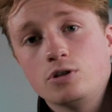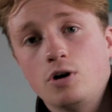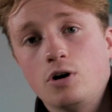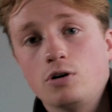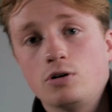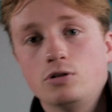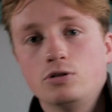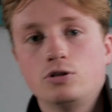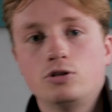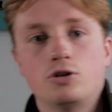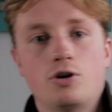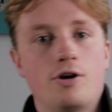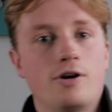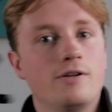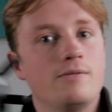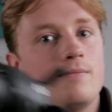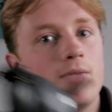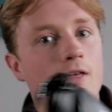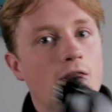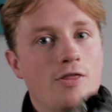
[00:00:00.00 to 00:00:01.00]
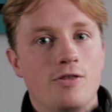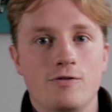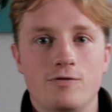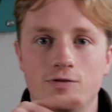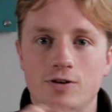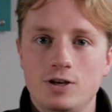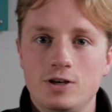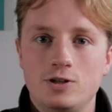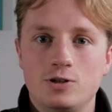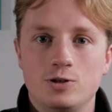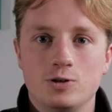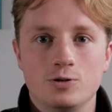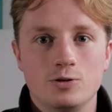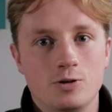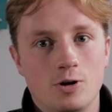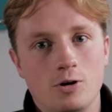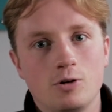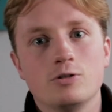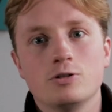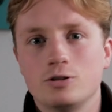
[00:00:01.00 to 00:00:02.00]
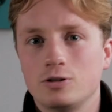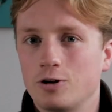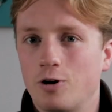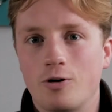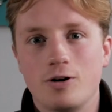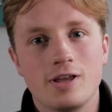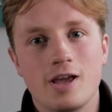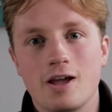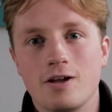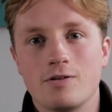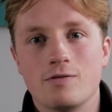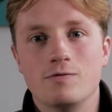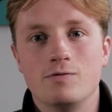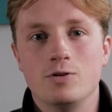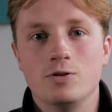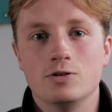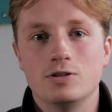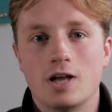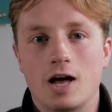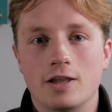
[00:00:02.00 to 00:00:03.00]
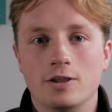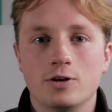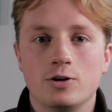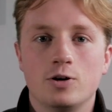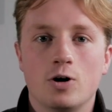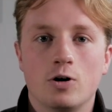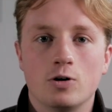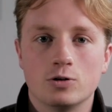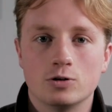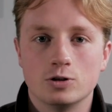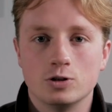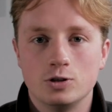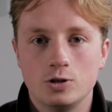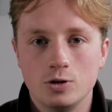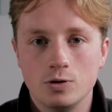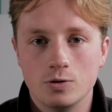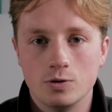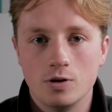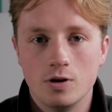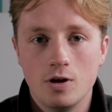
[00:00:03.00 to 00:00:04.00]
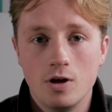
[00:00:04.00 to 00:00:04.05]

goggles, sorry, the V2 goggles, already getting confused, and the goggles 2.